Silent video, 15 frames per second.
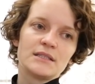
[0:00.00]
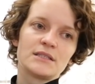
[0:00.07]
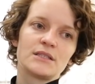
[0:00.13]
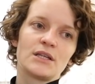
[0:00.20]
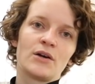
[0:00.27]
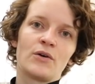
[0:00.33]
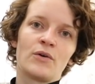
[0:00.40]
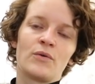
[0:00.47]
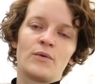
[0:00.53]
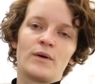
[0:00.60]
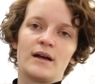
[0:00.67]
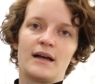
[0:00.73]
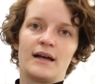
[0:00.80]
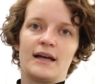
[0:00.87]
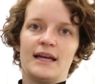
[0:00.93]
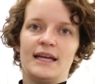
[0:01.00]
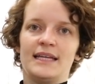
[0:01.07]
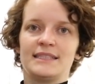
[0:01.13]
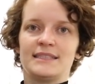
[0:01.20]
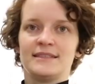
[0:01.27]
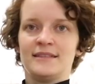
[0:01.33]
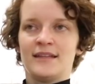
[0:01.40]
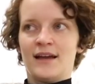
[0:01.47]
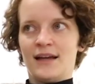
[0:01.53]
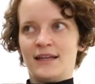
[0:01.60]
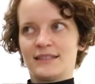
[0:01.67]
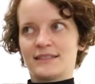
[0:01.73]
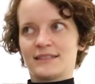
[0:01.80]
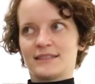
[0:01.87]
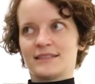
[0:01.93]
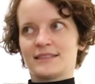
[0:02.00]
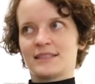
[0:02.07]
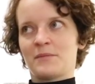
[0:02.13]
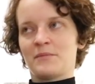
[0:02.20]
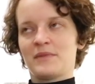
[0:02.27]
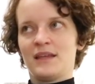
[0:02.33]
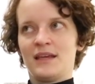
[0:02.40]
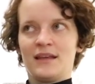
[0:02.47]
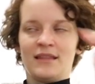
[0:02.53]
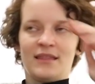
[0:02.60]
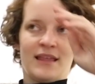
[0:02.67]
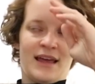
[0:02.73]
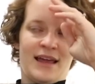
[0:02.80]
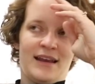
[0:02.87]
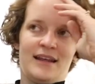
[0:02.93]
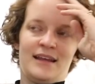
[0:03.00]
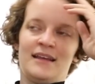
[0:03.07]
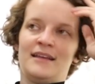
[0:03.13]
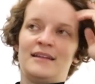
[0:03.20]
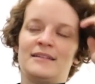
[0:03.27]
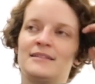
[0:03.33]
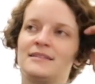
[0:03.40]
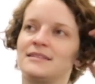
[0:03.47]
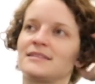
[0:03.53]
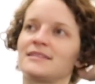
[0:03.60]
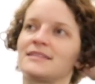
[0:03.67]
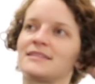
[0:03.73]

So it's not something that is